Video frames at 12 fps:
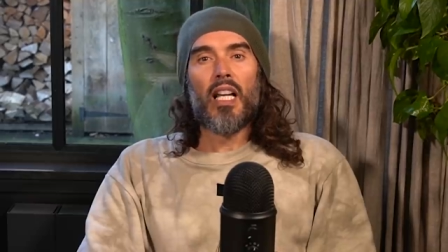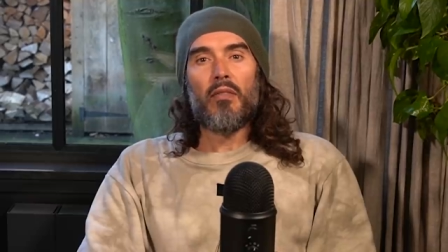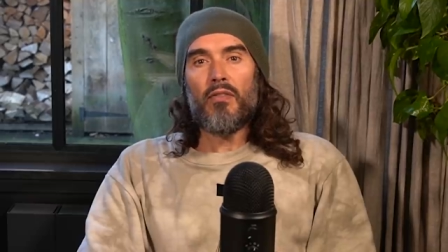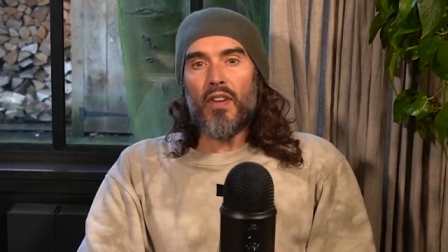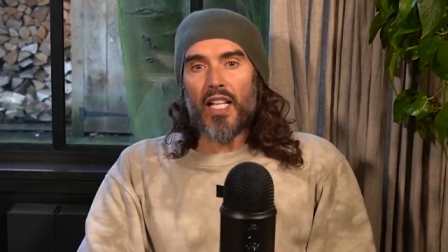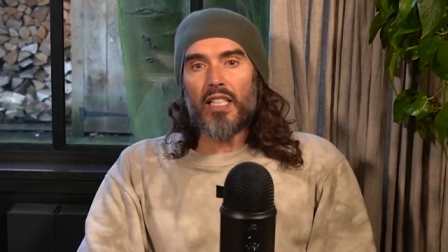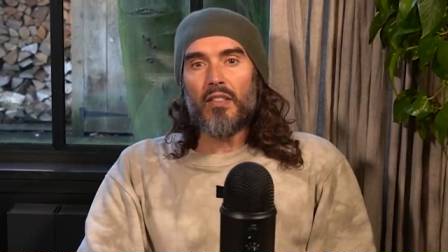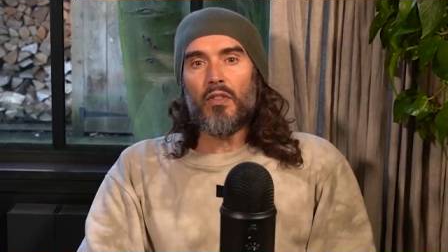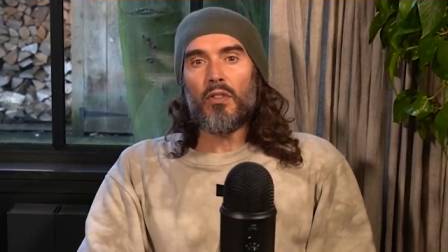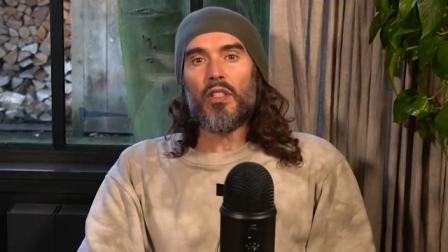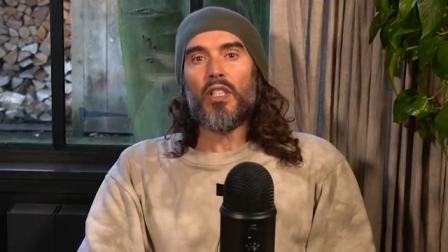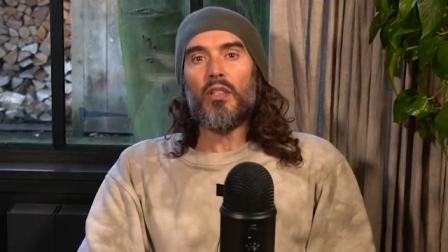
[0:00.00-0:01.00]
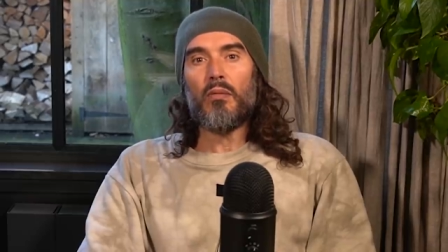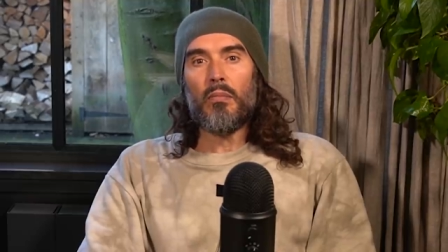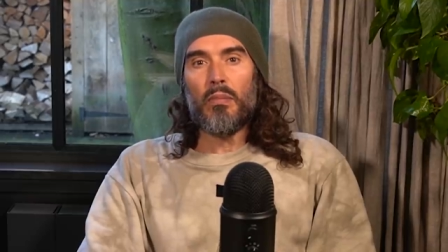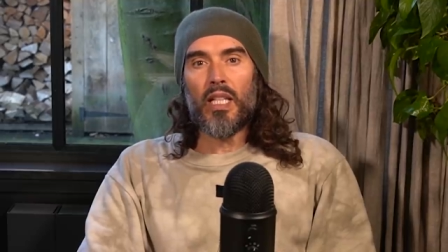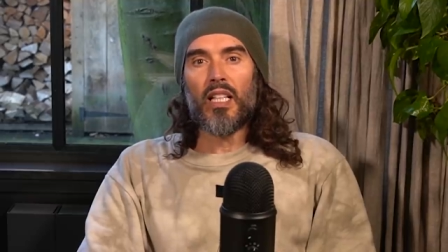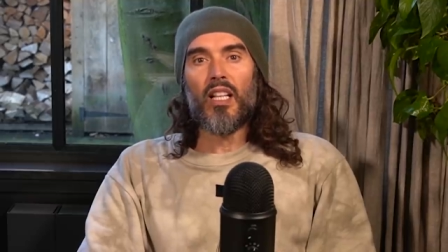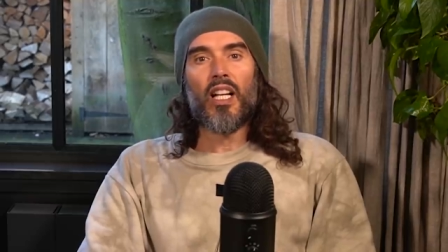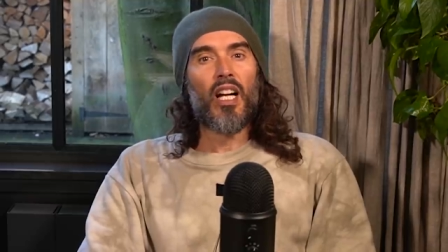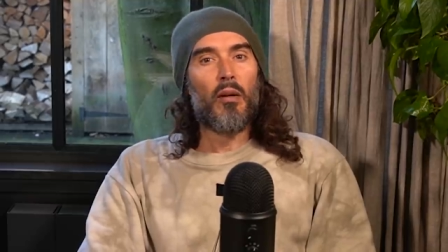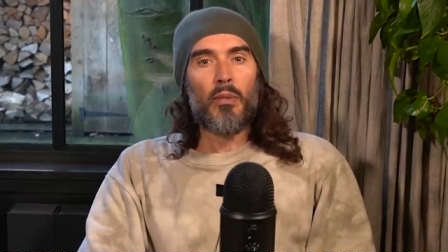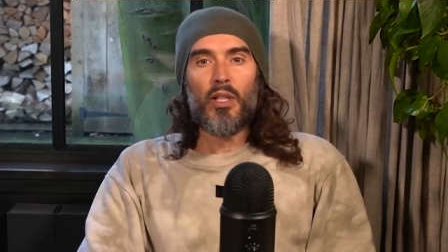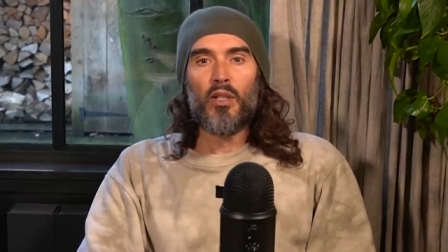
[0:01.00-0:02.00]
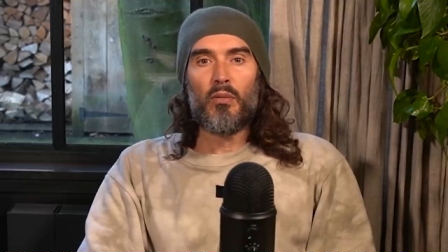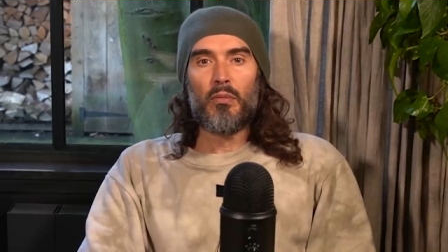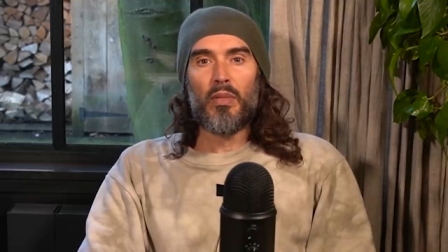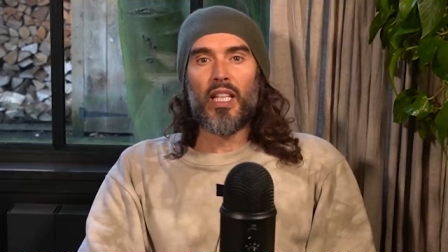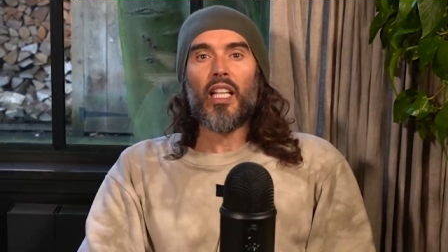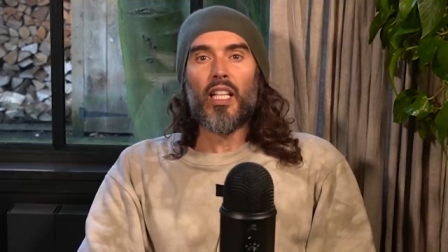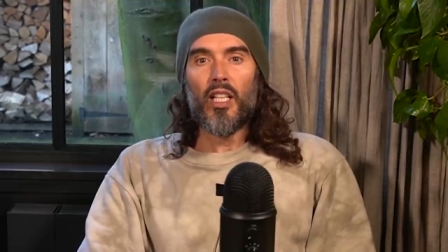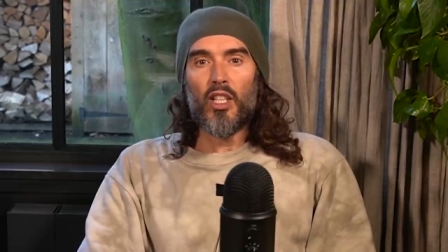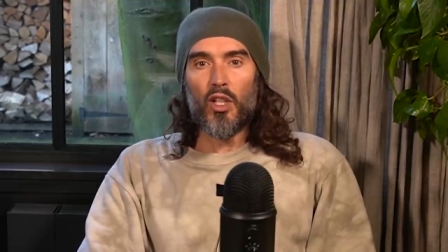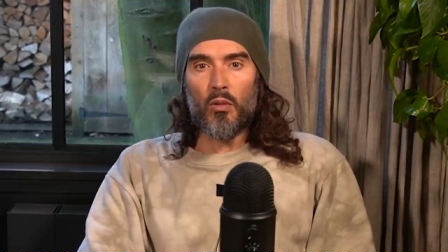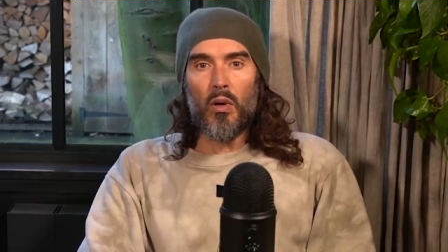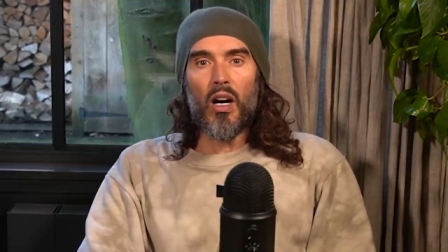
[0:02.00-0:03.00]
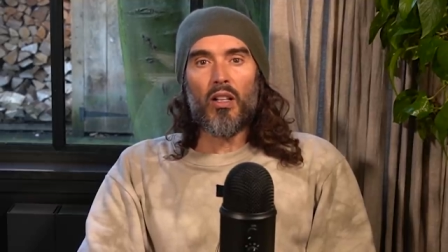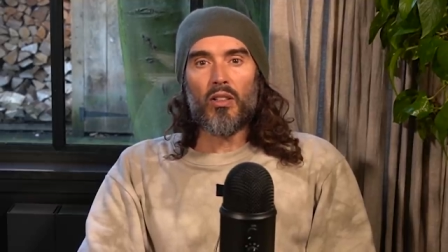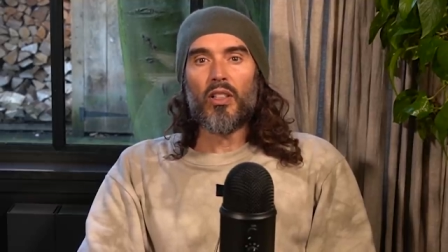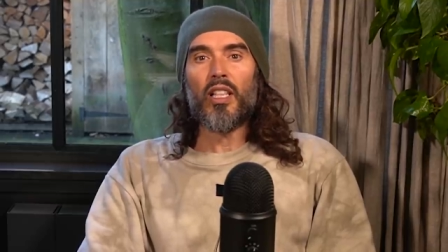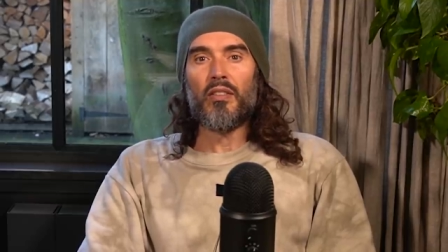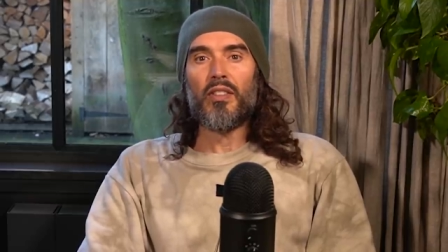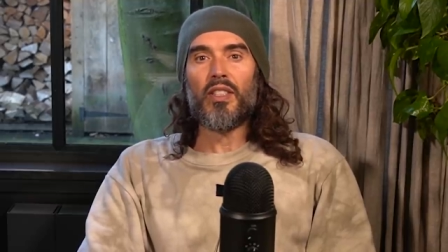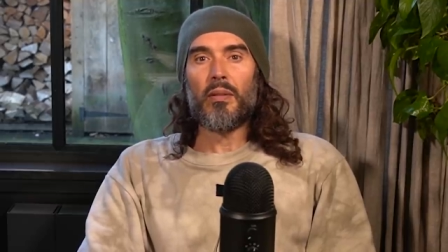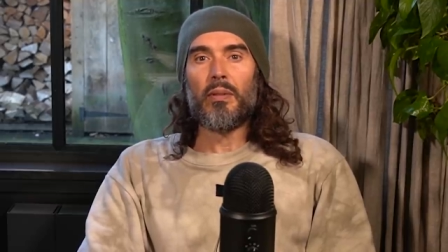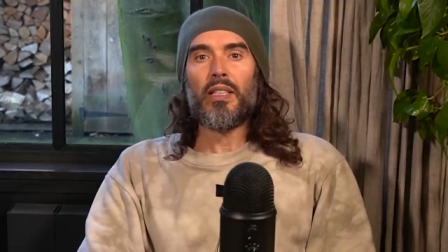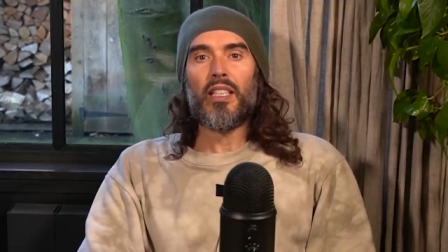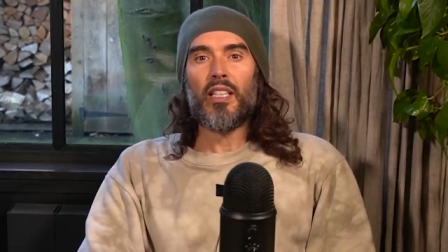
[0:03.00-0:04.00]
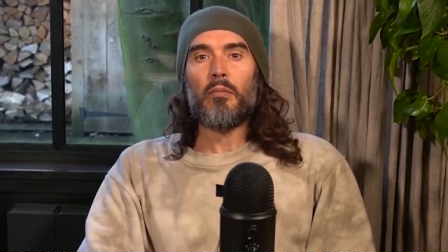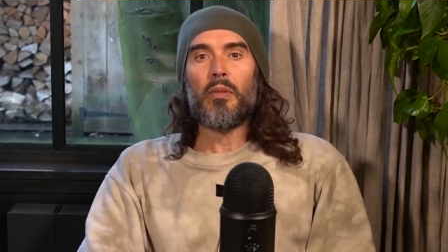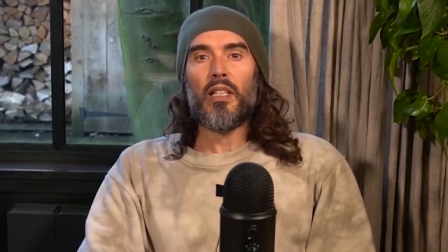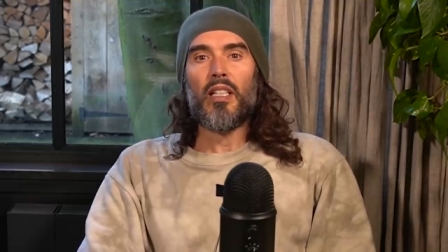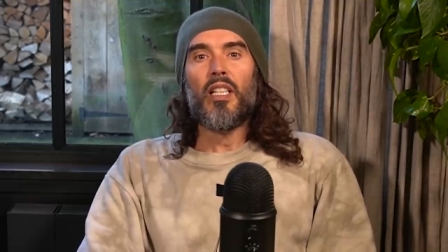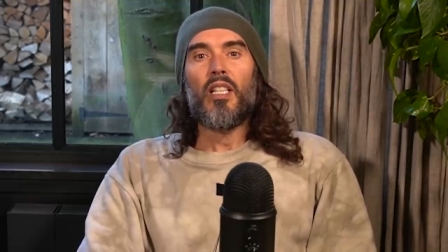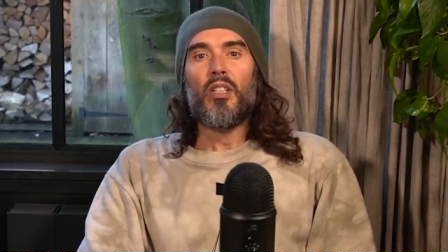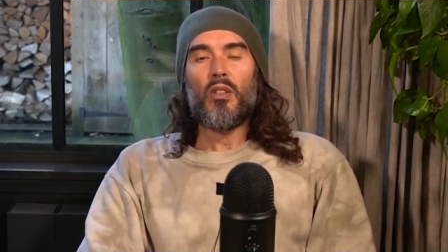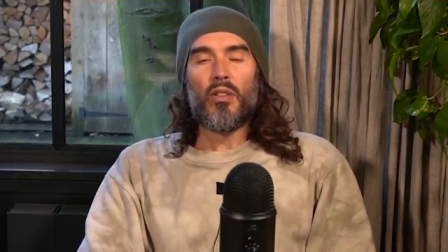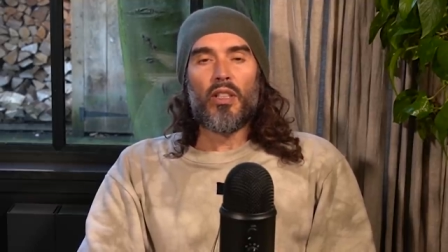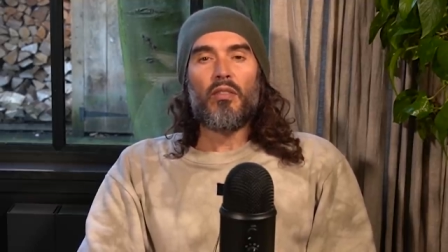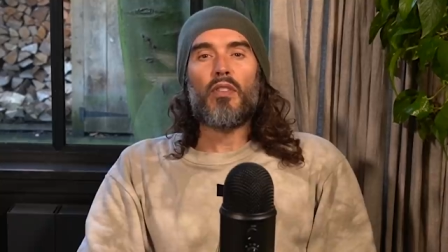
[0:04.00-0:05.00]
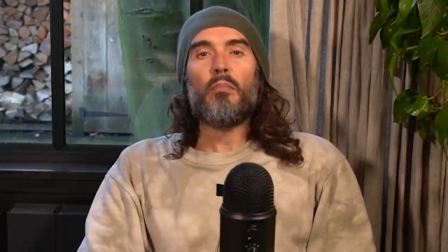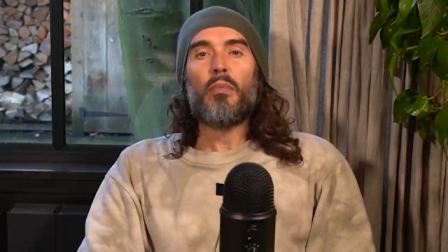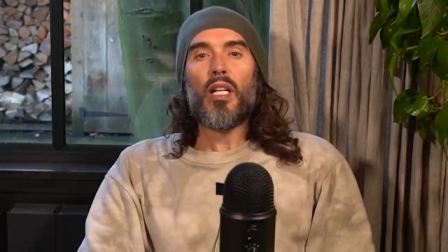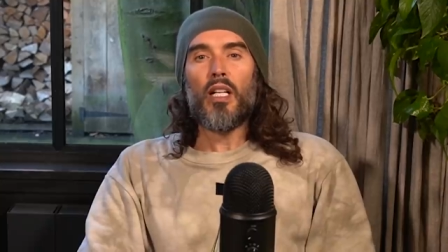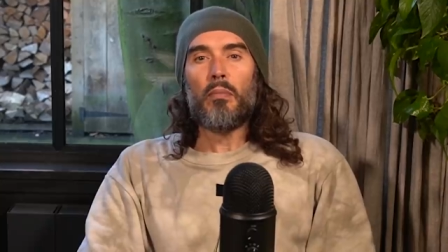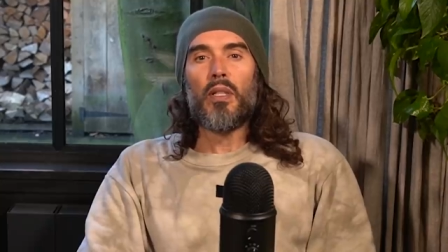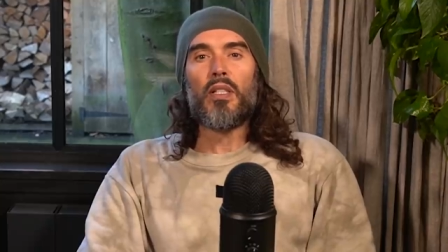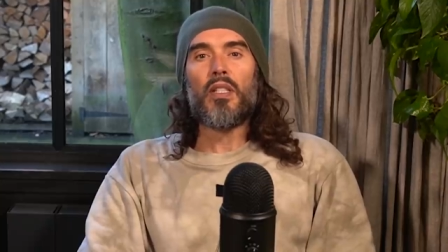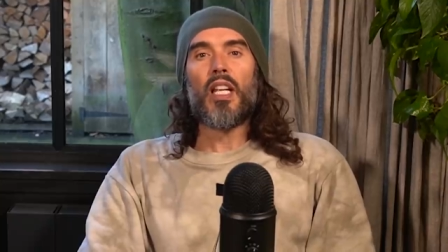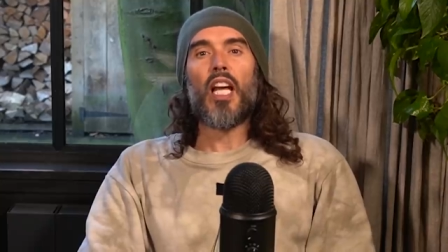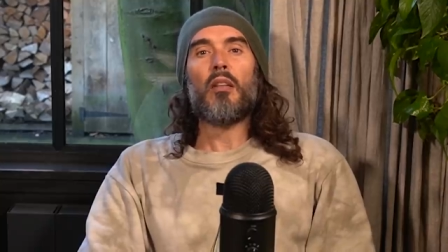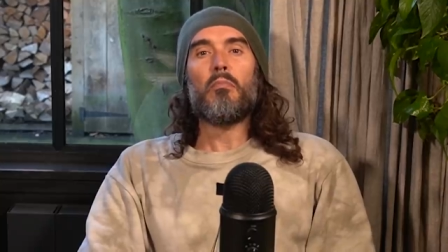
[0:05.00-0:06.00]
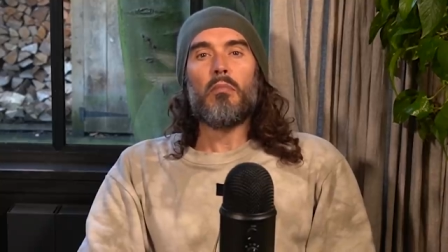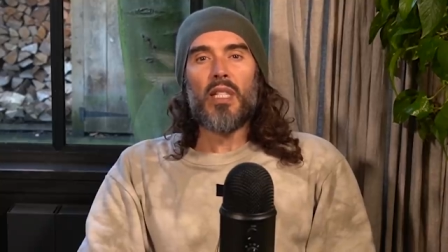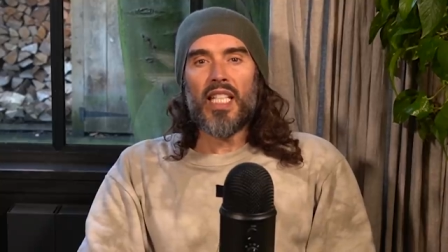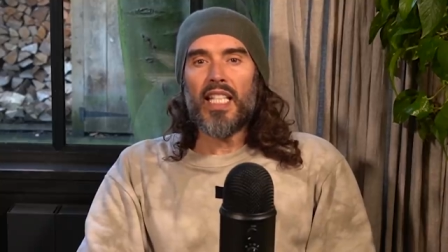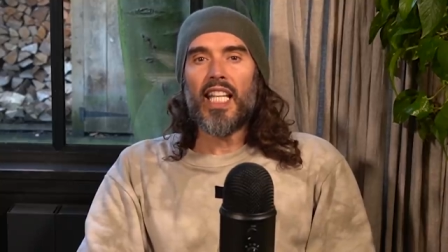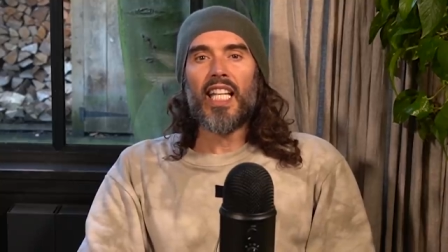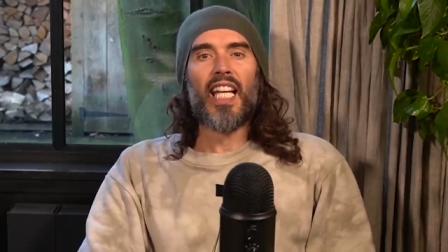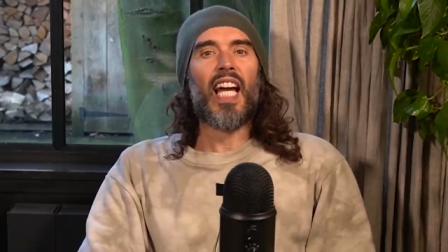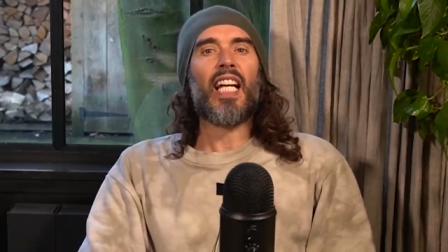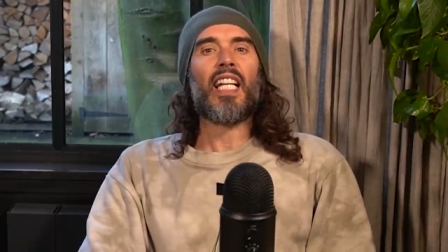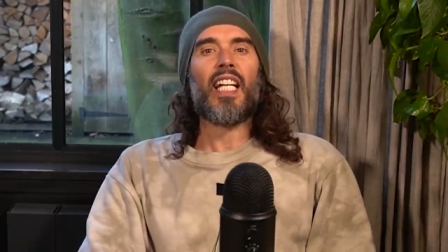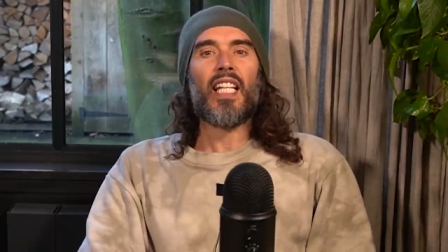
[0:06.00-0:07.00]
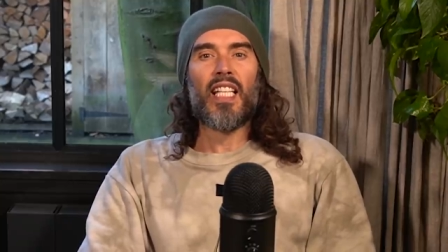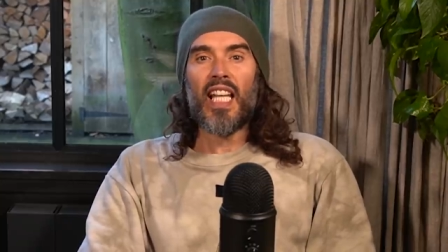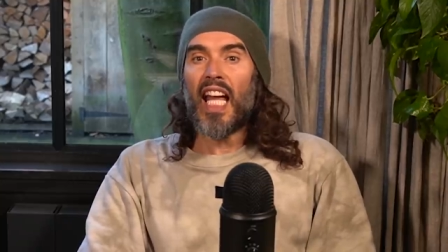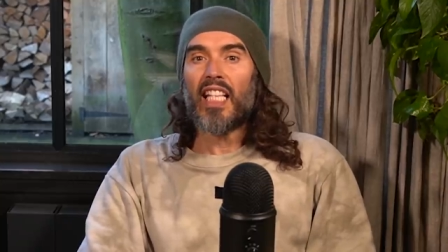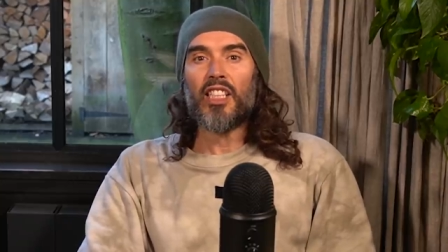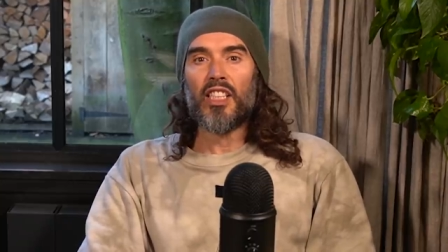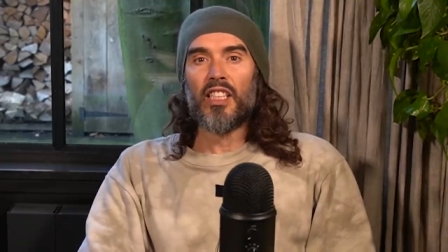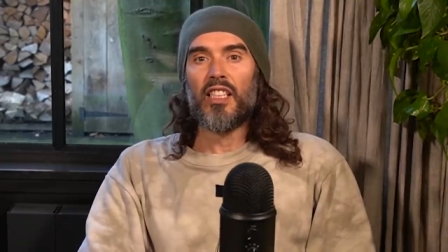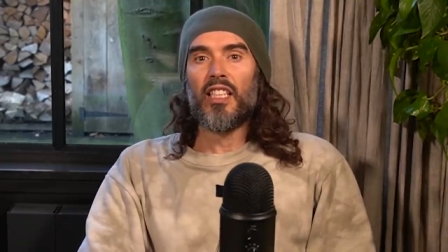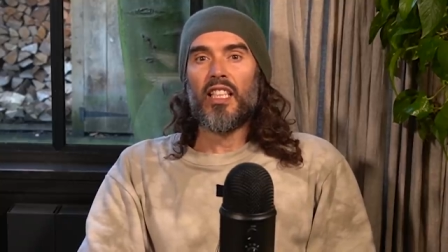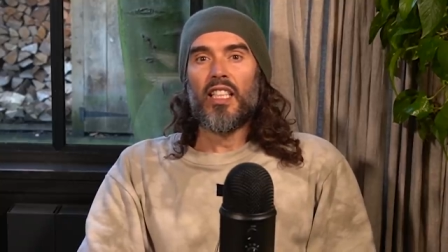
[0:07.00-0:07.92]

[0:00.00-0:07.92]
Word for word: And in fact, if you're a human being like I'm a human being, you are looking for something deeper. You're looking for purpose and meaning and connection.